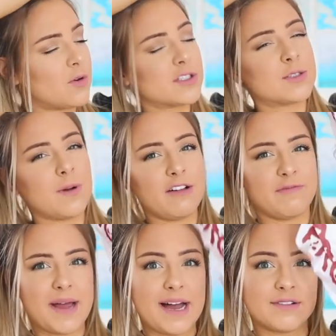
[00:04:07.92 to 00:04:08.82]
was
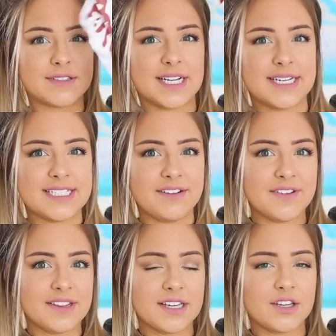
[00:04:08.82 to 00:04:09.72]
£12, and I
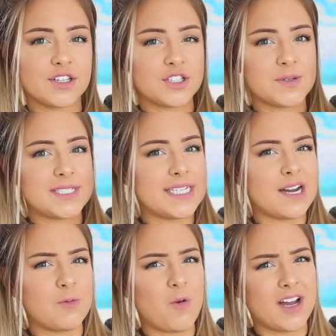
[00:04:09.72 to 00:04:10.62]
definitely think you could do a
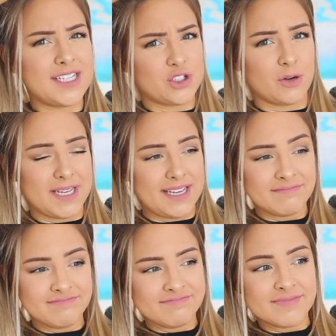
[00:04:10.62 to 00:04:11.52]
DIY jobby
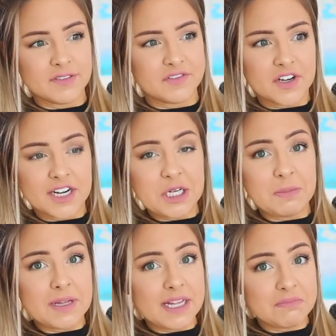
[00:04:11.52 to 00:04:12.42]
for a little
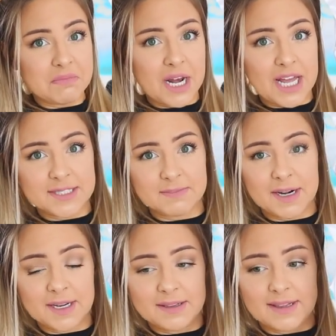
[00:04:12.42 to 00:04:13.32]
bit less
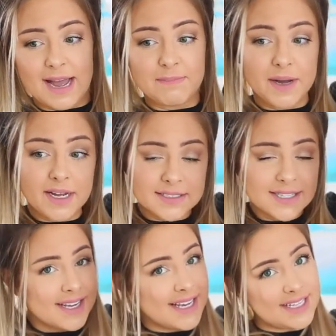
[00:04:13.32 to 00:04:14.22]
money than that, but
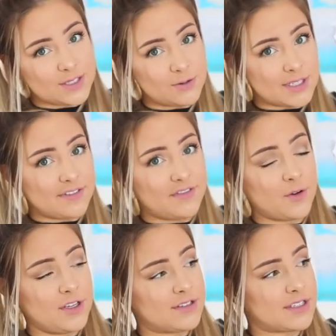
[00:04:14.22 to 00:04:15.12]
it's all done
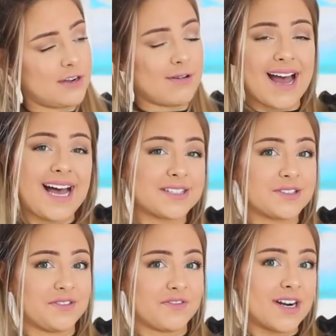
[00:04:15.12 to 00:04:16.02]
for you, so
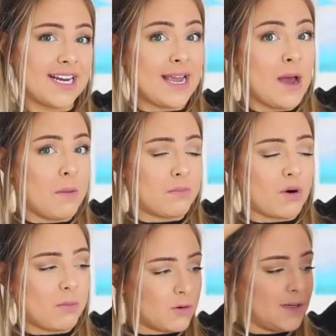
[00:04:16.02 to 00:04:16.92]
hassle-free
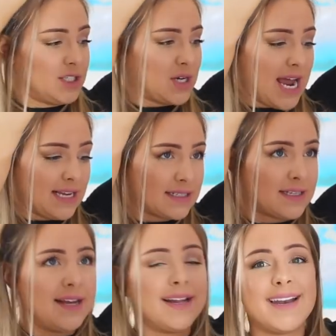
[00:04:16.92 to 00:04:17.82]
prom queen dress.
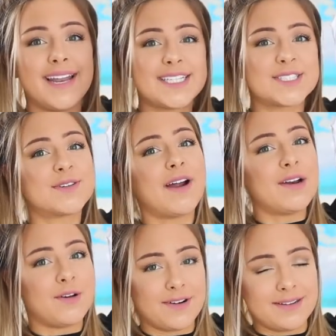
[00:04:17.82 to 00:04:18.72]
Let's try
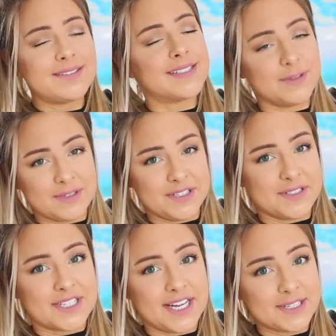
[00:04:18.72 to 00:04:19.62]
it on, see what it
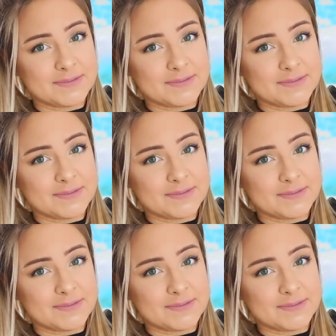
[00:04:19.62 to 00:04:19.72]
looks like.